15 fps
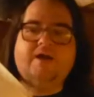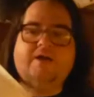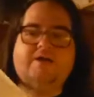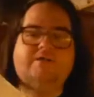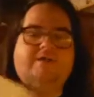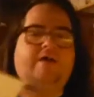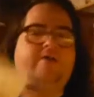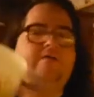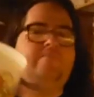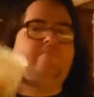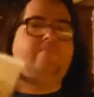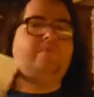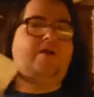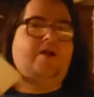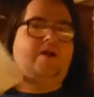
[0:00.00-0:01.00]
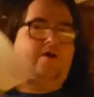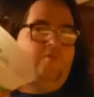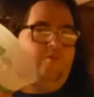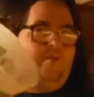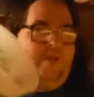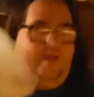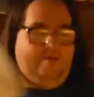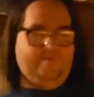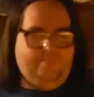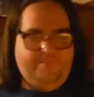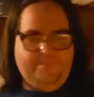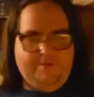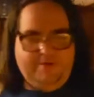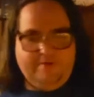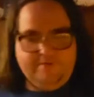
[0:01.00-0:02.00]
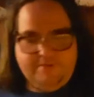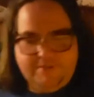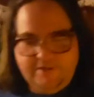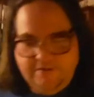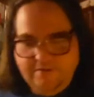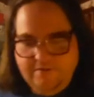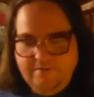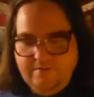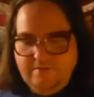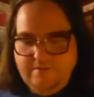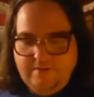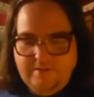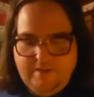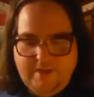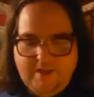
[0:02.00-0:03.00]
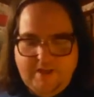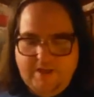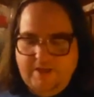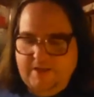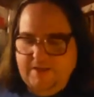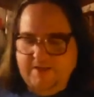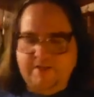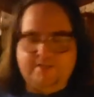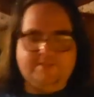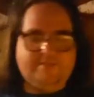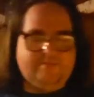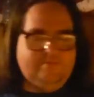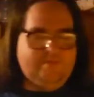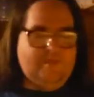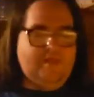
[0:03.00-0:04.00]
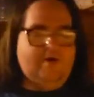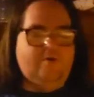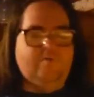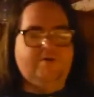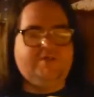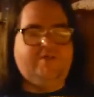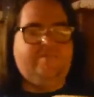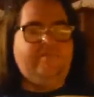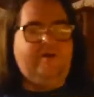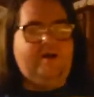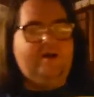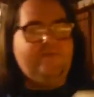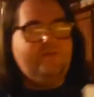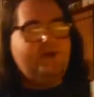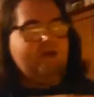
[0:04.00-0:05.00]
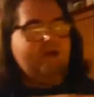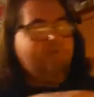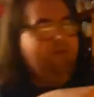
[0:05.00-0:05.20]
because I don't even fill it all the way up. So because once I fill it up to like